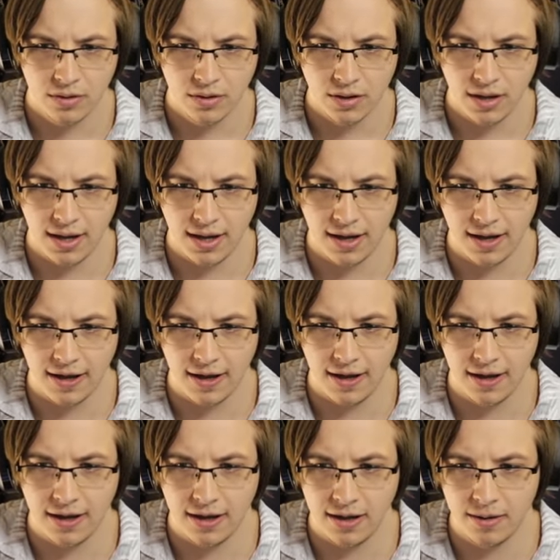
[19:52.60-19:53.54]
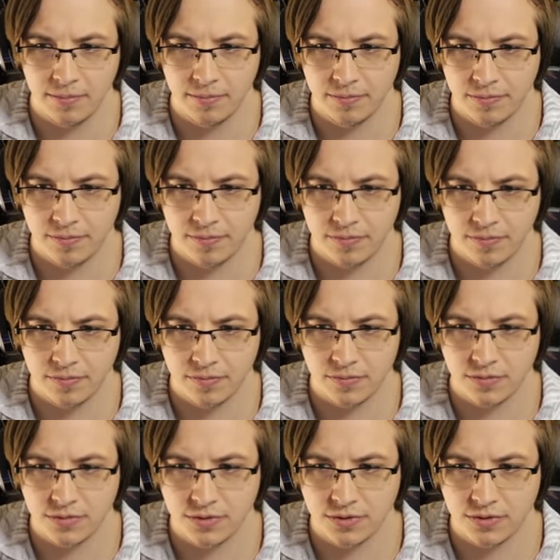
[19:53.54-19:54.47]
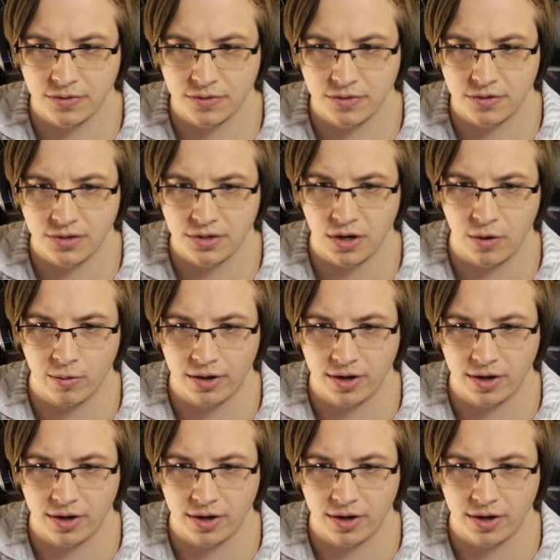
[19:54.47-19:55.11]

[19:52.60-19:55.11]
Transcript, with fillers: Um, So we're